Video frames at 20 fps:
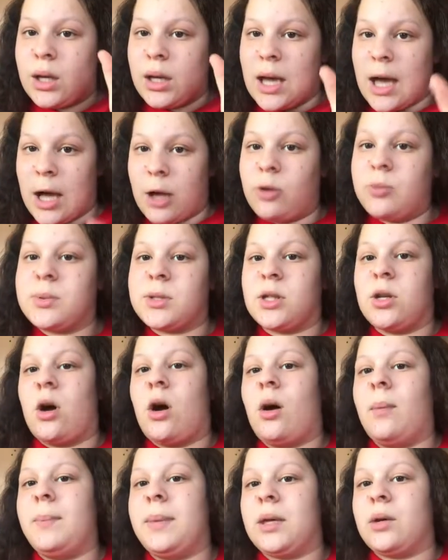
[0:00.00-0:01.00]
helps a
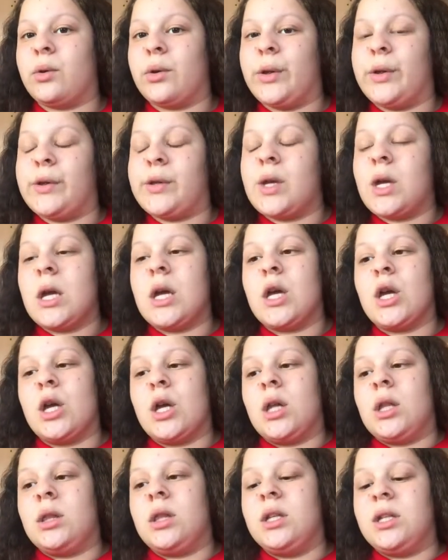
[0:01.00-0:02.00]
lot, because
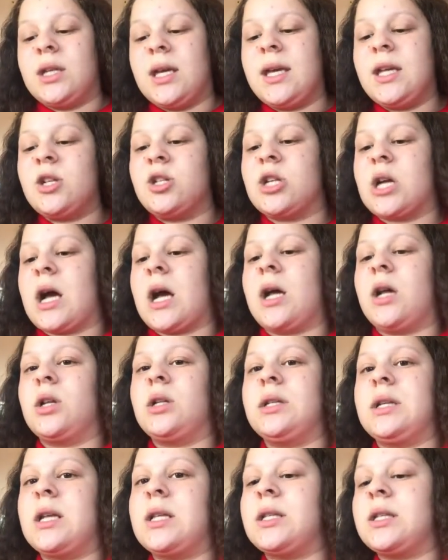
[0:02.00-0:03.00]
the teacher
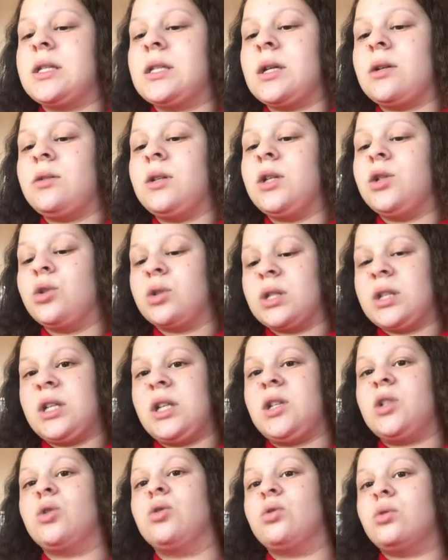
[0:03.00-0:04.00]
necessarily doesn't
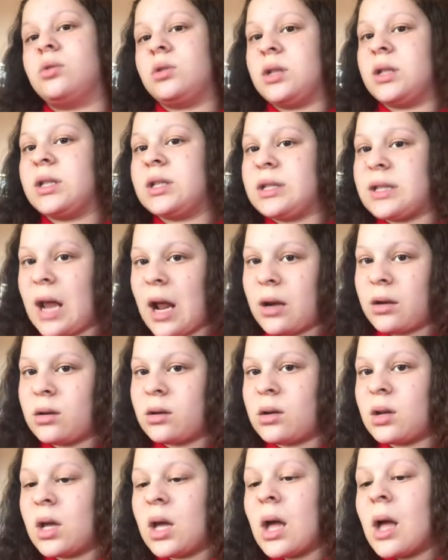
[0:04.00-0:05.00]
need to
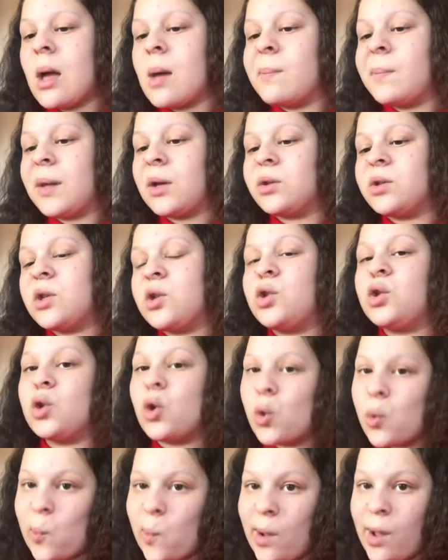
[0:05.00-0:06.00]
understand, because it's
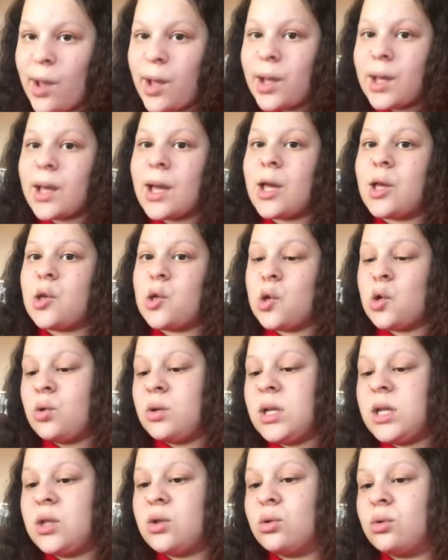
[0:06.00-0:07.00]
your work, you
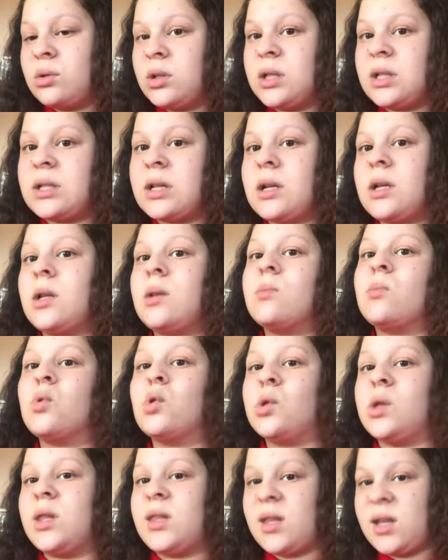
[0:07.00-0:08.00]
need to understand it
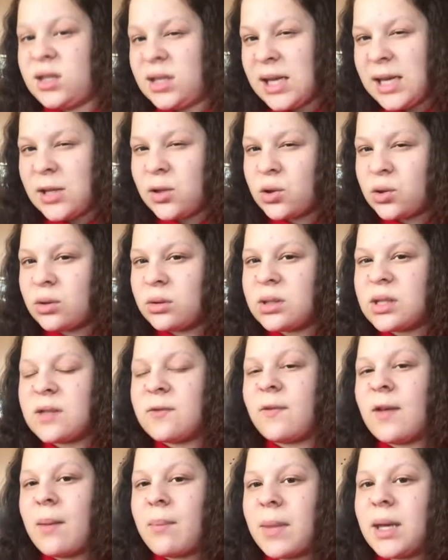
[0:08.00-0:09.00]
more than the teacher does,
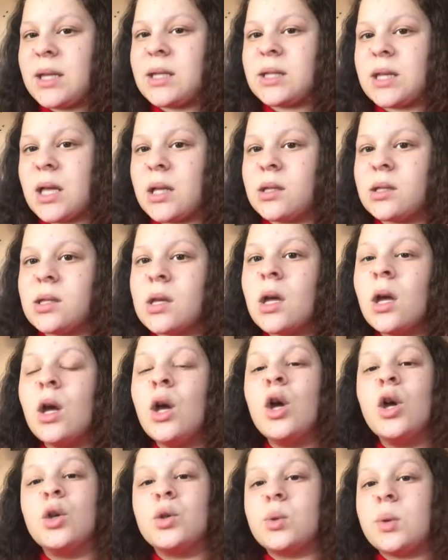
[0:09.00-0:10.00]
if that makes sense.
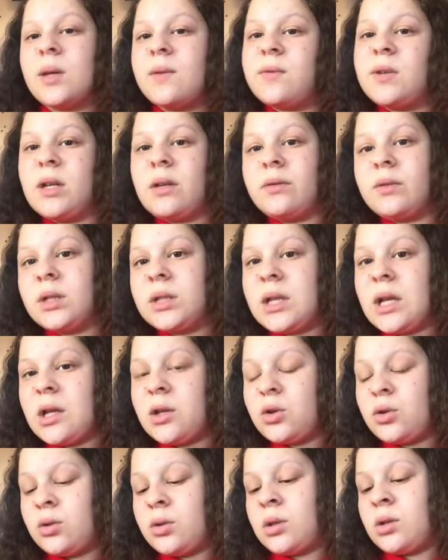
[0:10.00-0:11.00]
So even if the
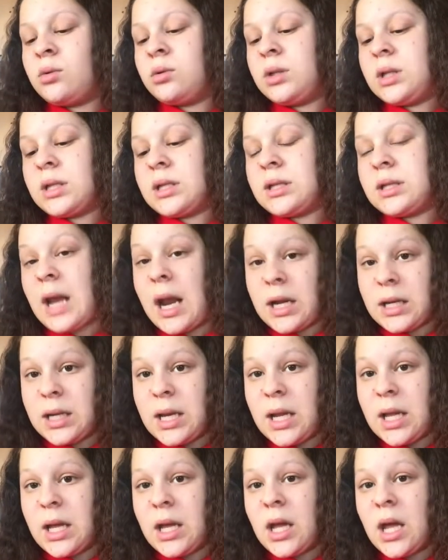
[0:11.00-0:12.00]
teacher doesn't understand
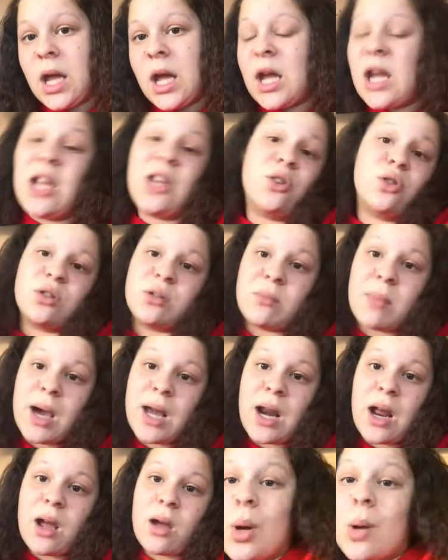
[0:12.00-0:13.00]
it, it doesn't
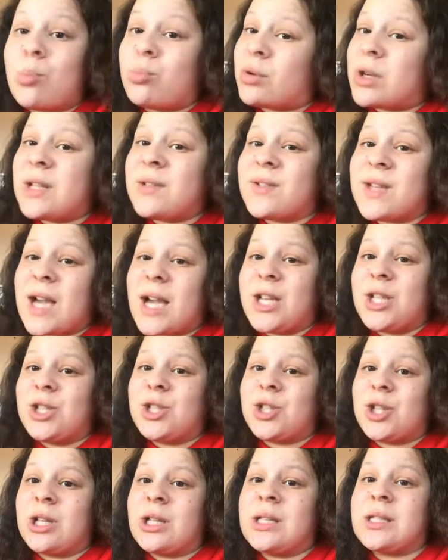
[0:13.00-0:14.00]
matter.
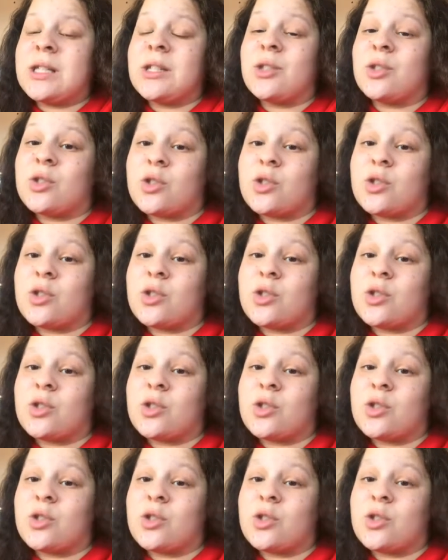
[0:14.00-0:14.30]
Abbreviations and